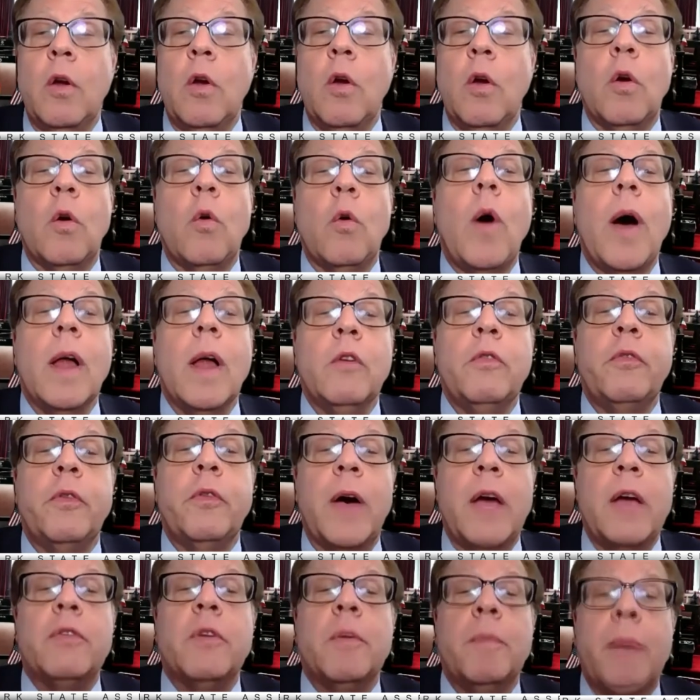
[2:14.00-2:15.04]

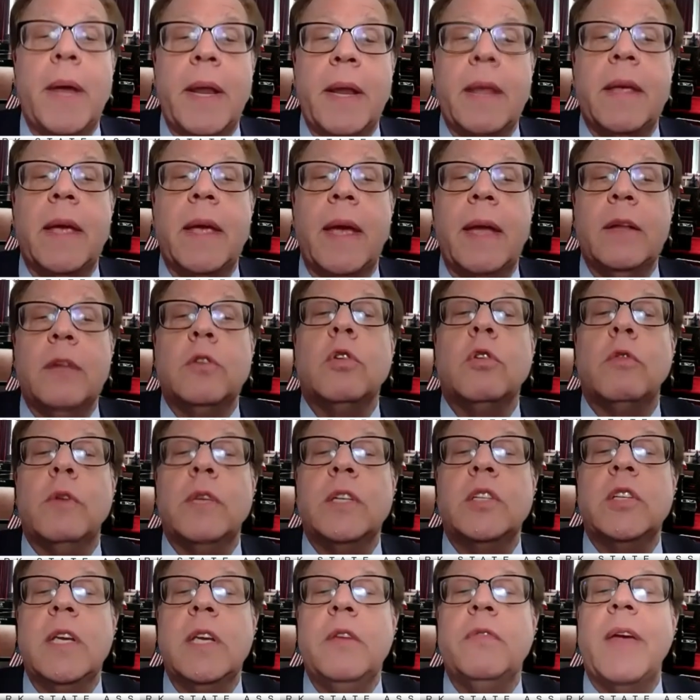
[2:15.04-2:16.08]
qualify for Medicaid to
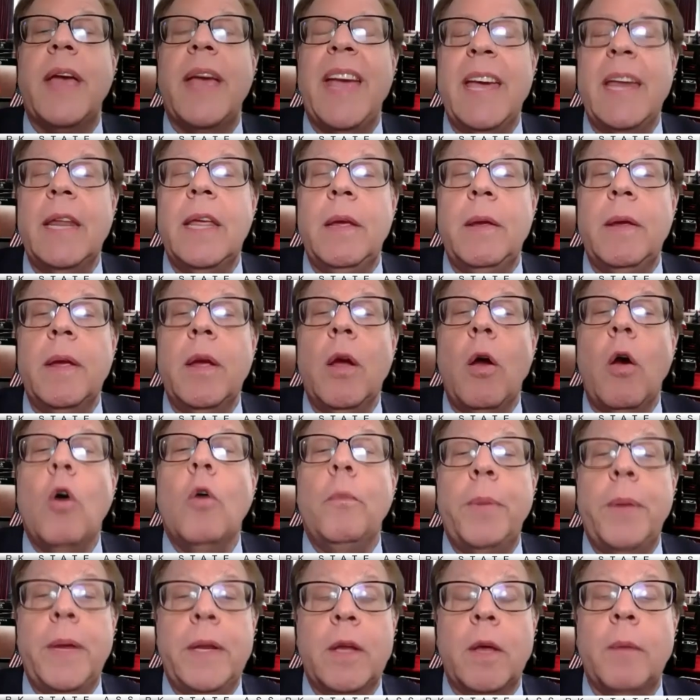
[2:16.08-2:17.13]
receive any
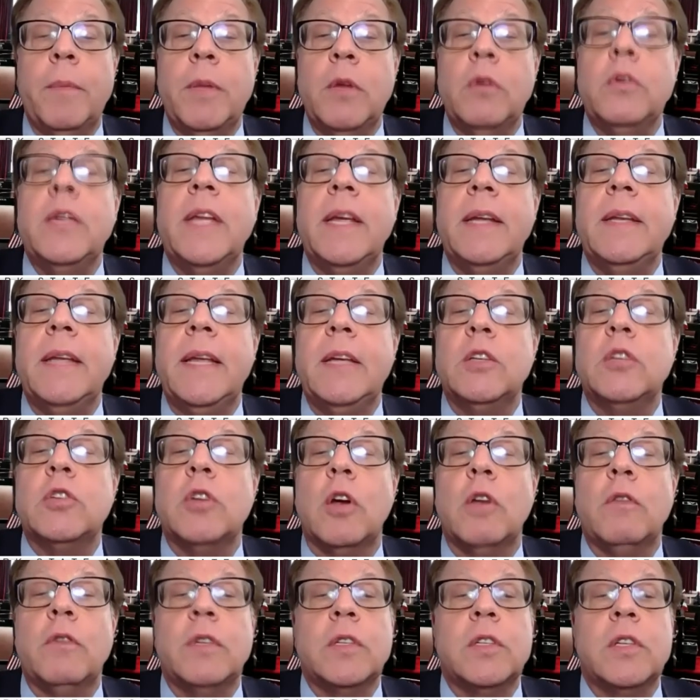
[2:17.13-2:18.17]
OPWDD
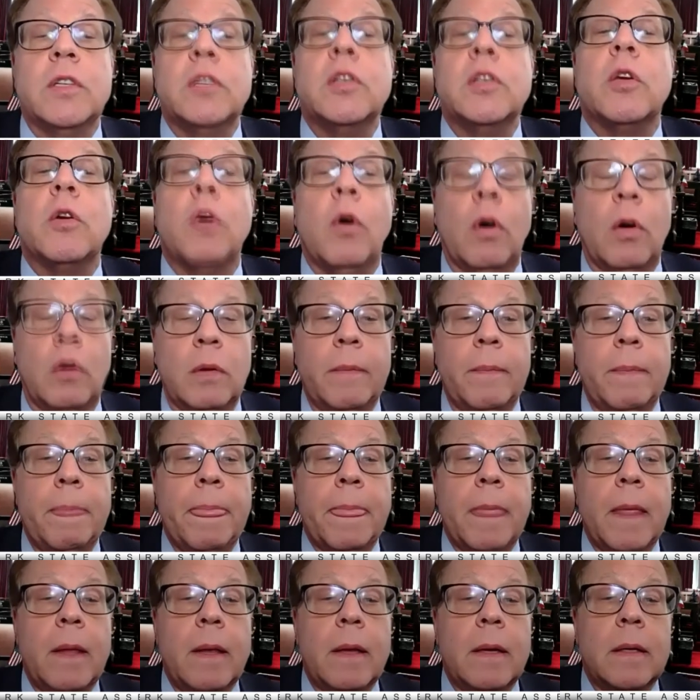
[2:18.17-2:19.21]
services at all.
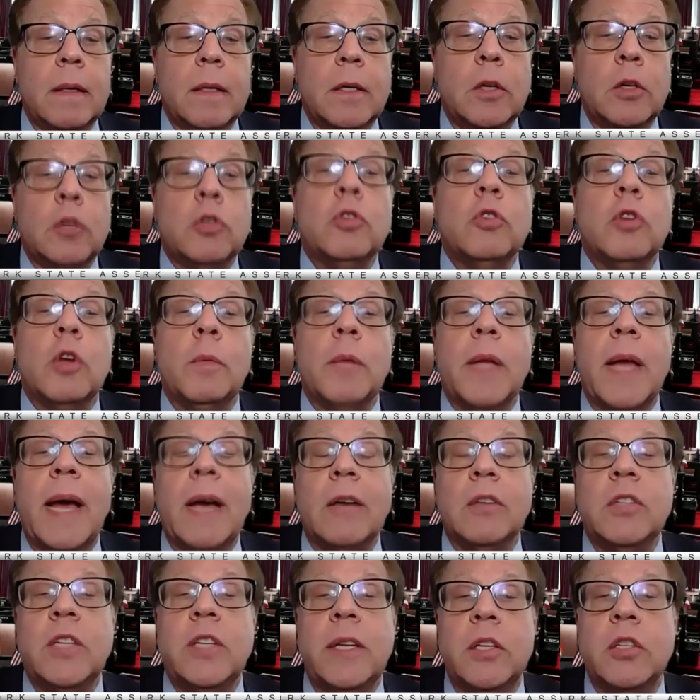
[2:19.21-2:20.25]
Suitable
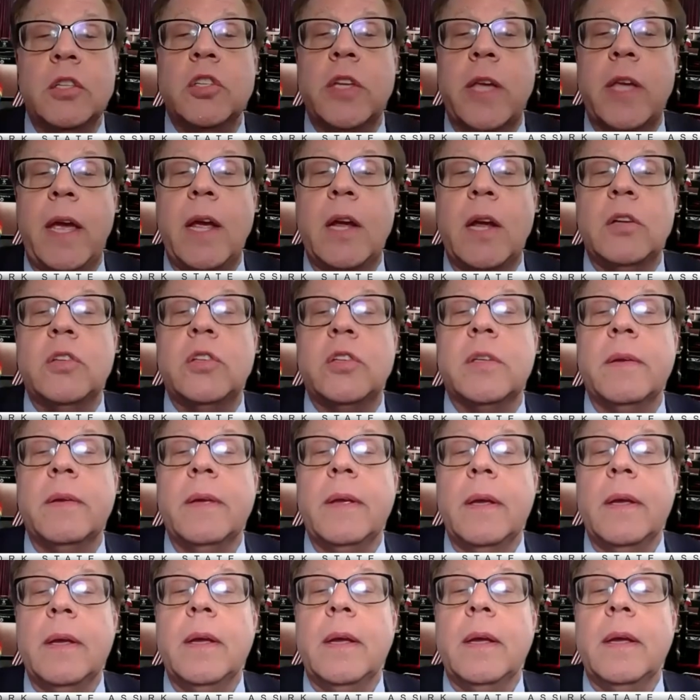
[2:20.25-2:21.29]
housing is scarce,
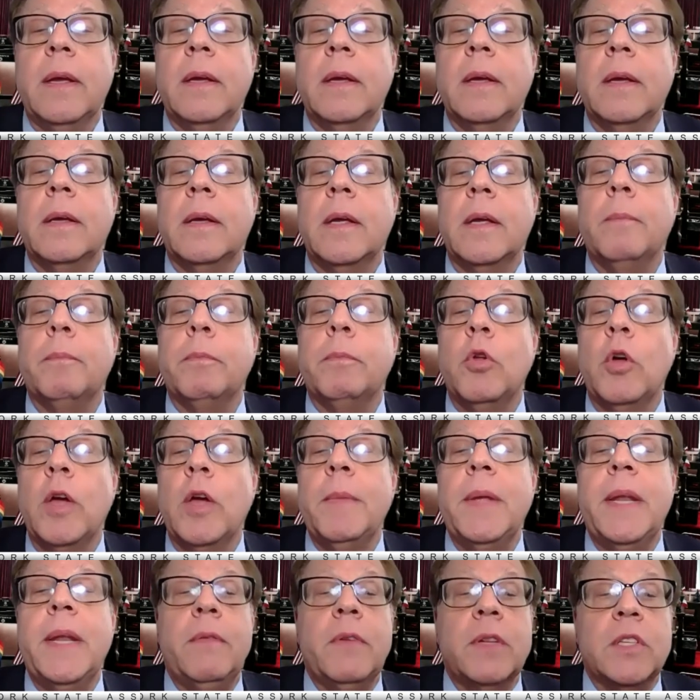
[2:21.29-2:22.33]

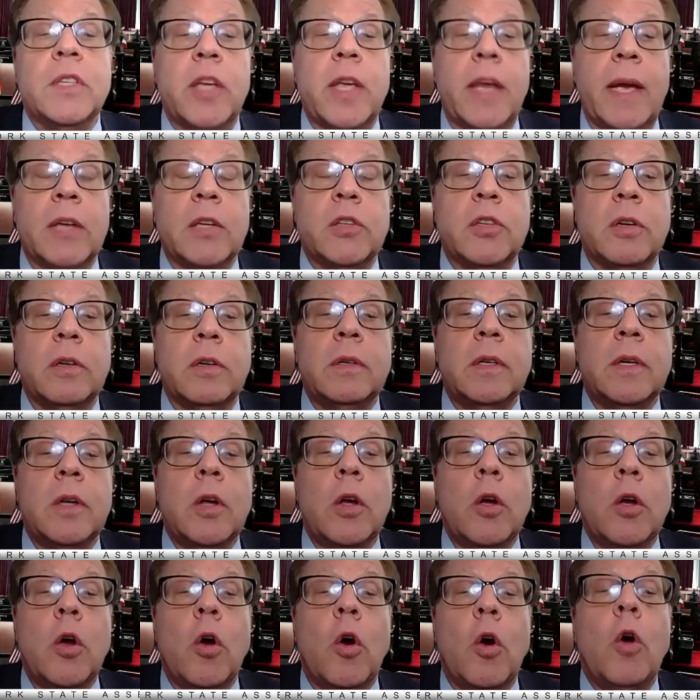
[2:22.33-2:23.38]
employment even scarcer,
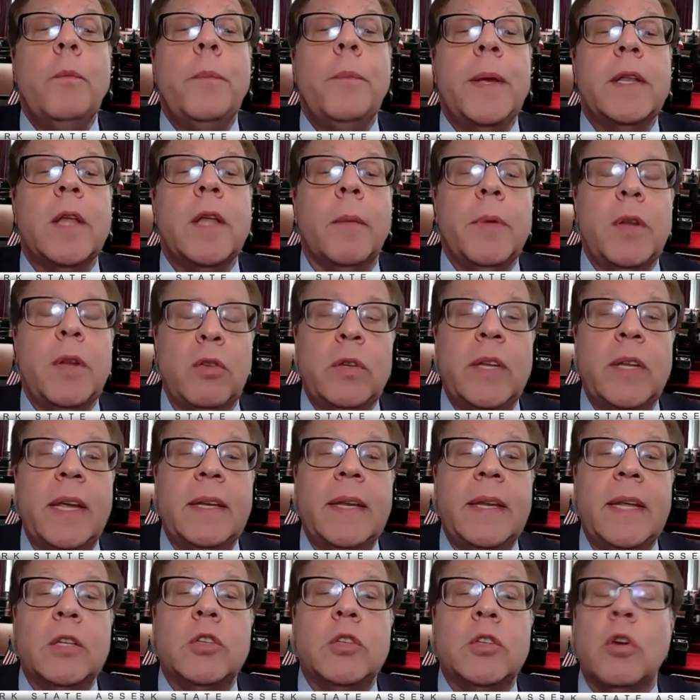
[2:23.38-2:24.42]

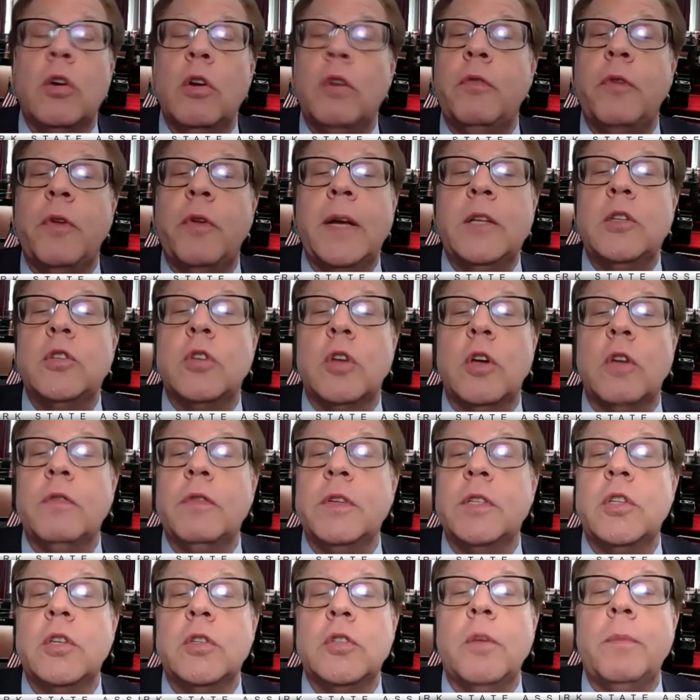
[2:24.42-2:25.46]
OPWDD certified
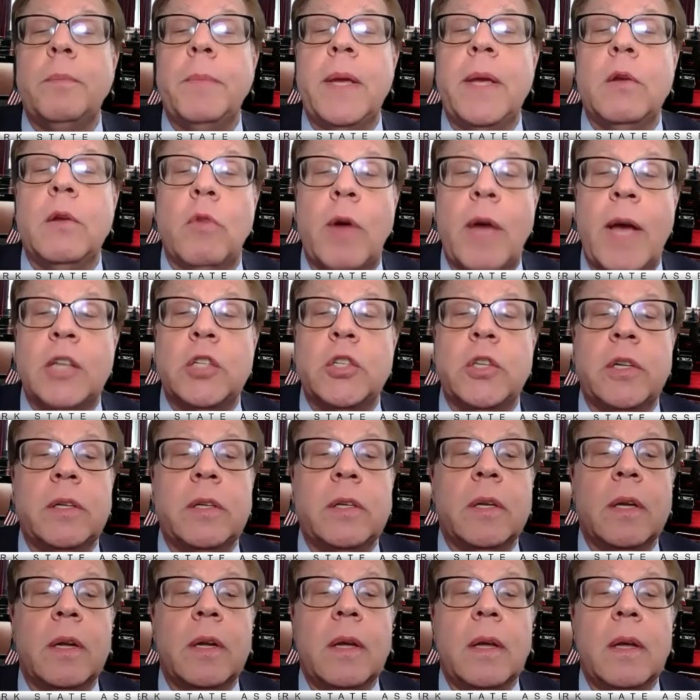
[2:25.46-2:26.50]
services are being
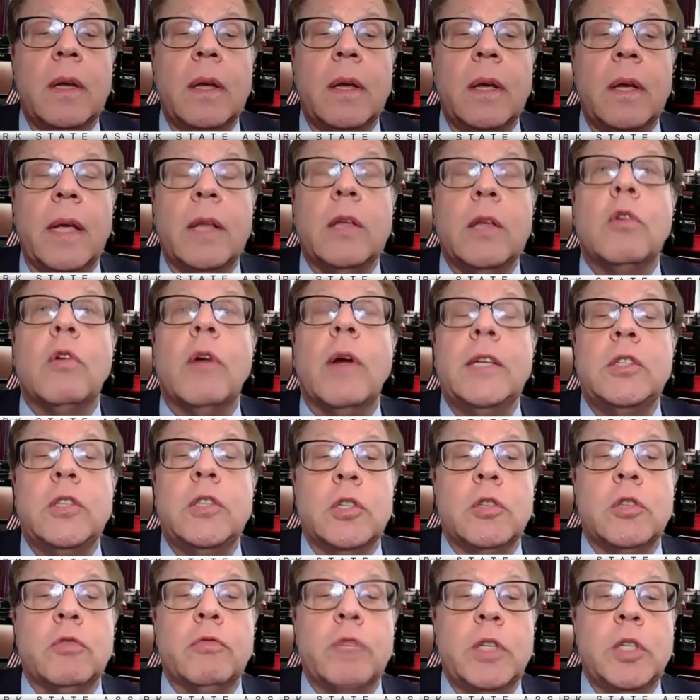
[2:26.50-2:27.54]
rationed, and
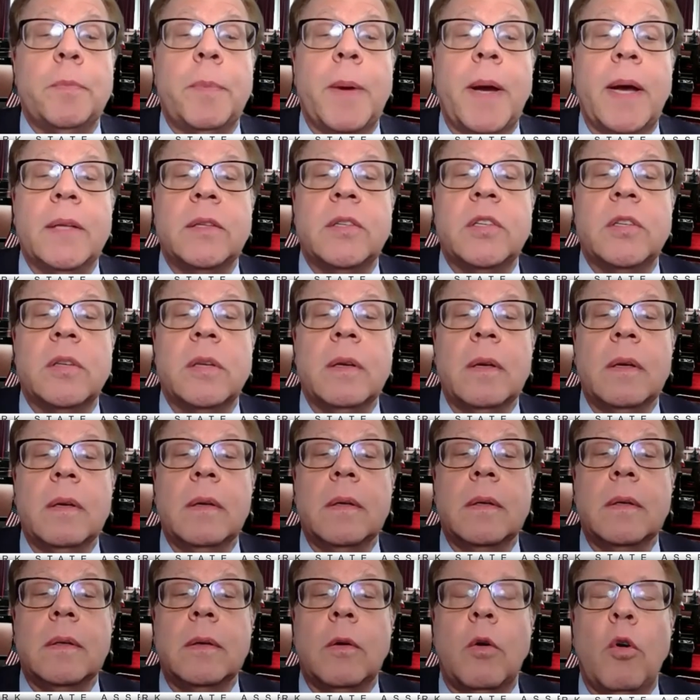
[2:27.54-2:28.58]
crisis response
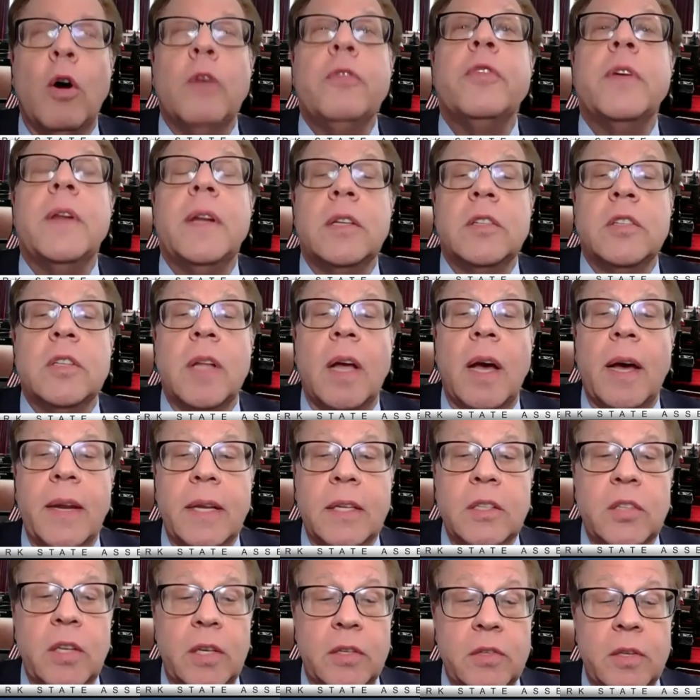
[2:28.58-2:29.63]
often is
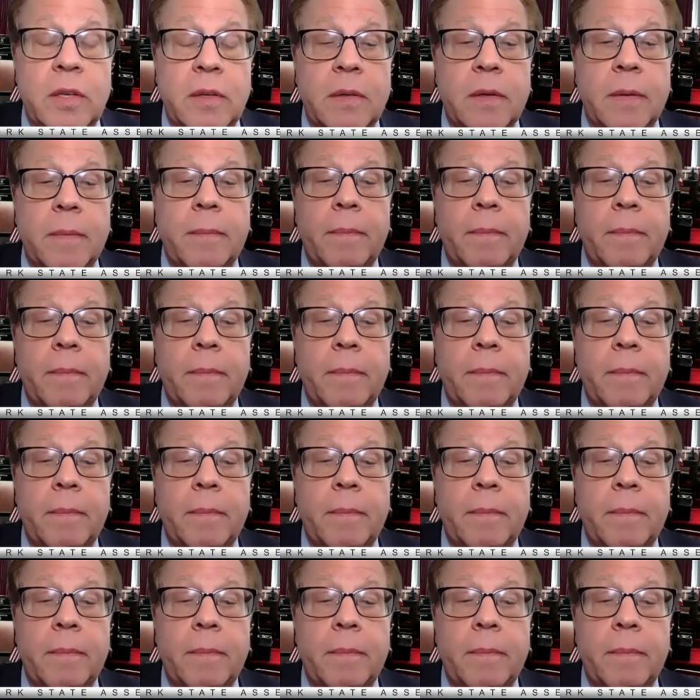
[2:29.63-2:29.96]
non-existent.